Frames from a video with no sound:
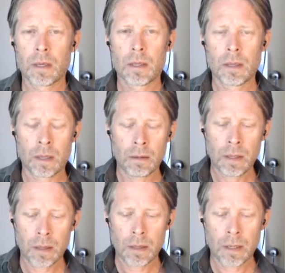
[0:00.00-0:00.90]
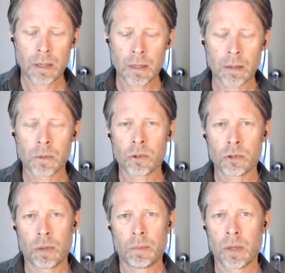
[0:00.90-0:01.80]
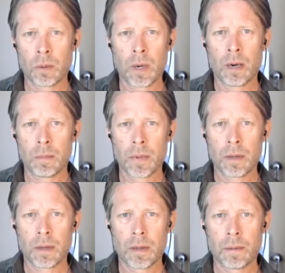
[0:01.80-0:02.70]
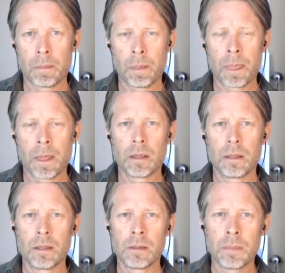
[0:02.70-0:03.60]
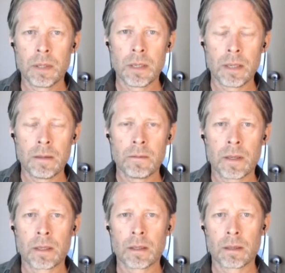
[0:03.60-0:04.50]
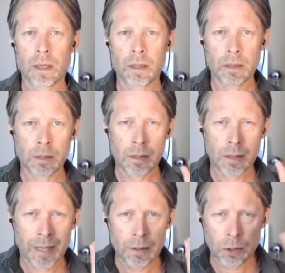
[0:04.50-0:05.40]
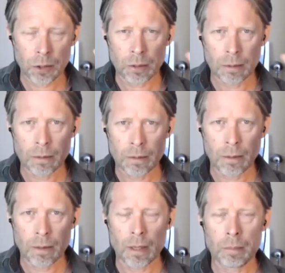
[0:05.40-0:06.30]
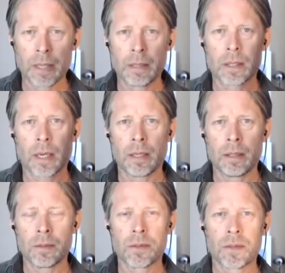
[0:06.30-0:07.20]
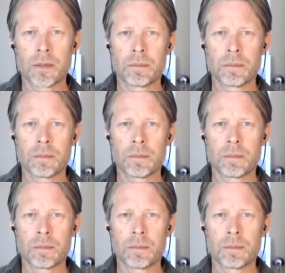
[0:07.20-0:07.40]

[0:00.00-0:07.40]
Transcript: The only thing that will trip you up is believing that this tension that maintains